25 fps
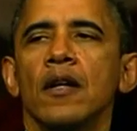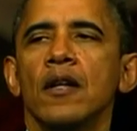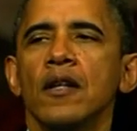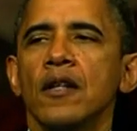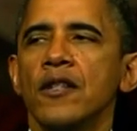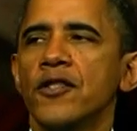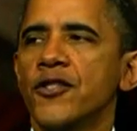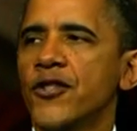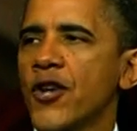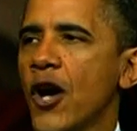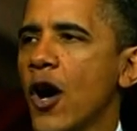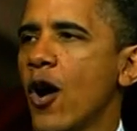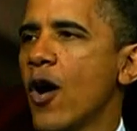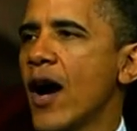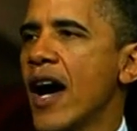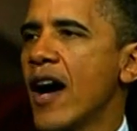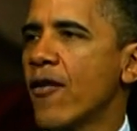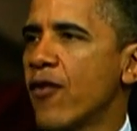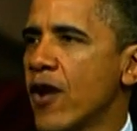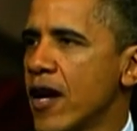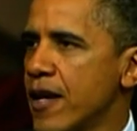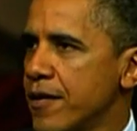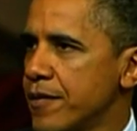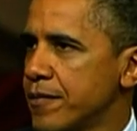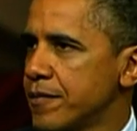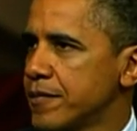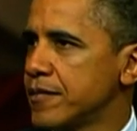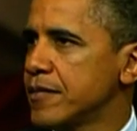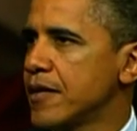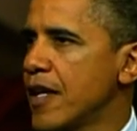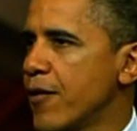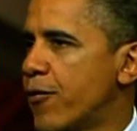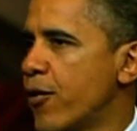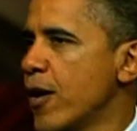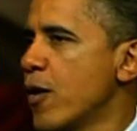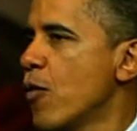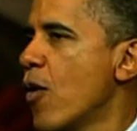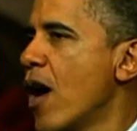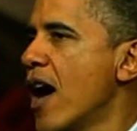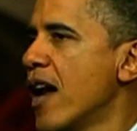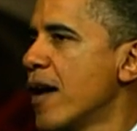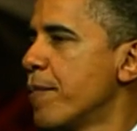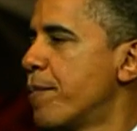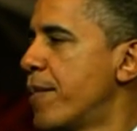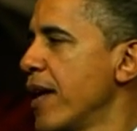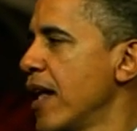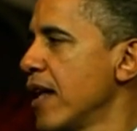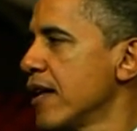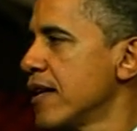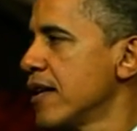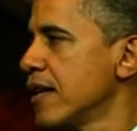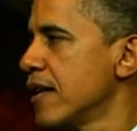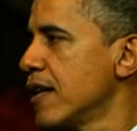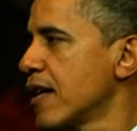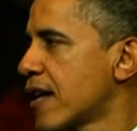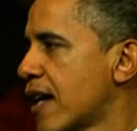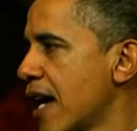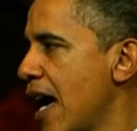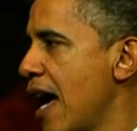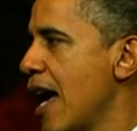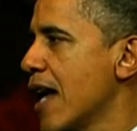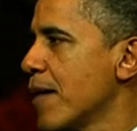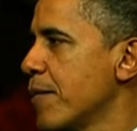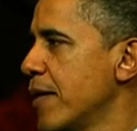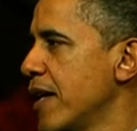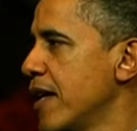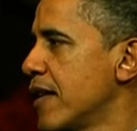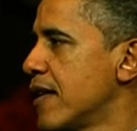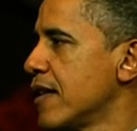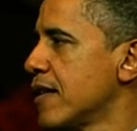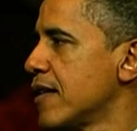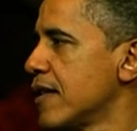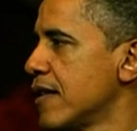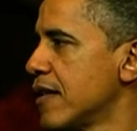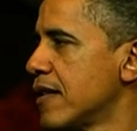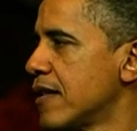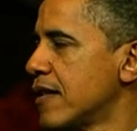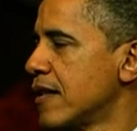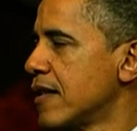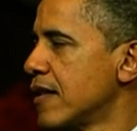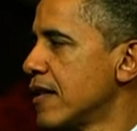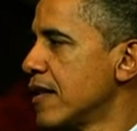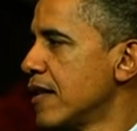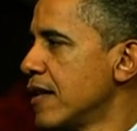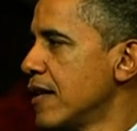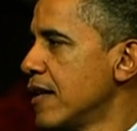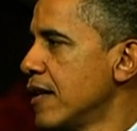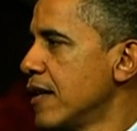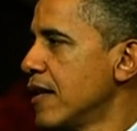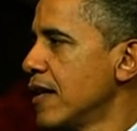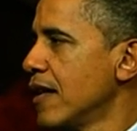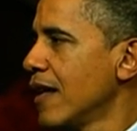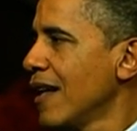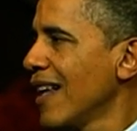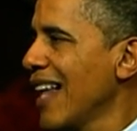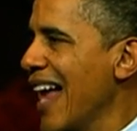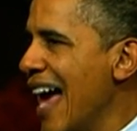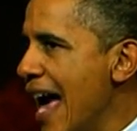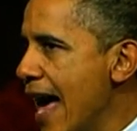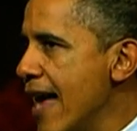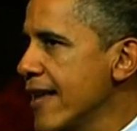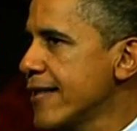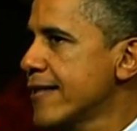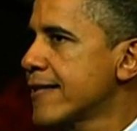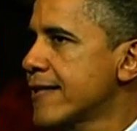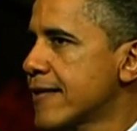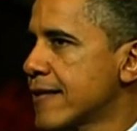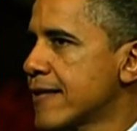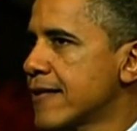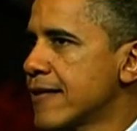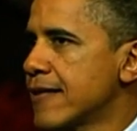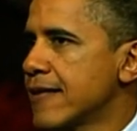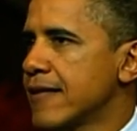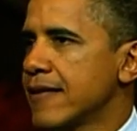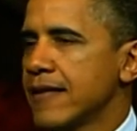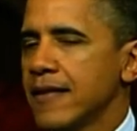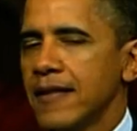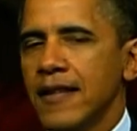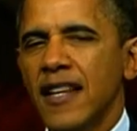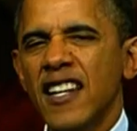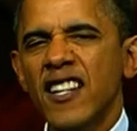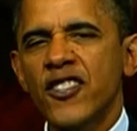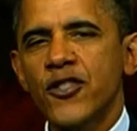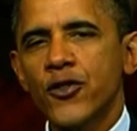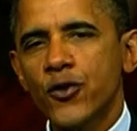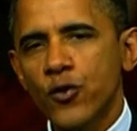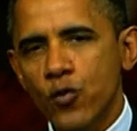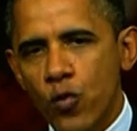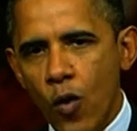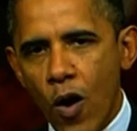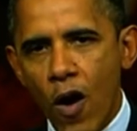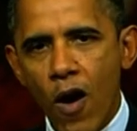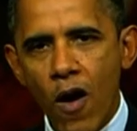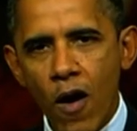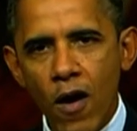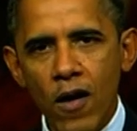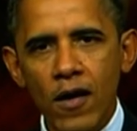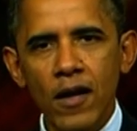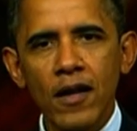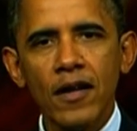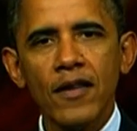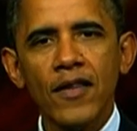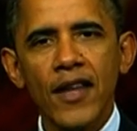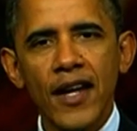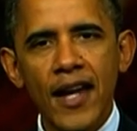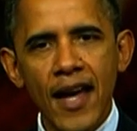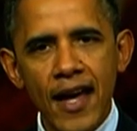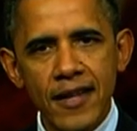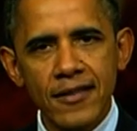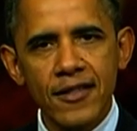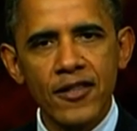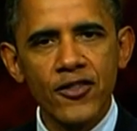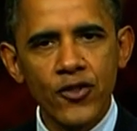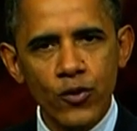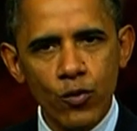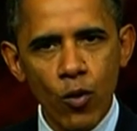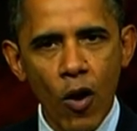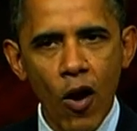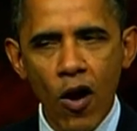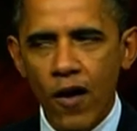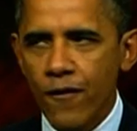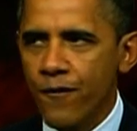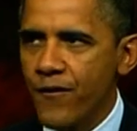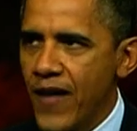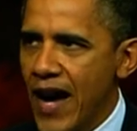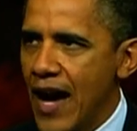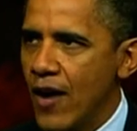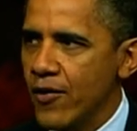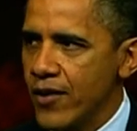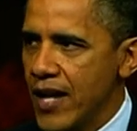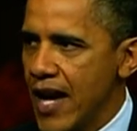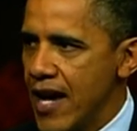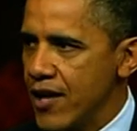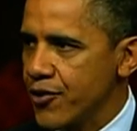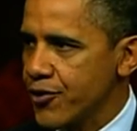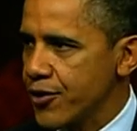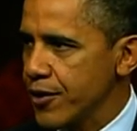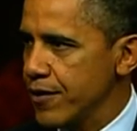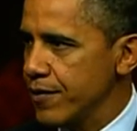So, Everett, if we want to build an economy that lasts, that is strong, that has a strong foundation,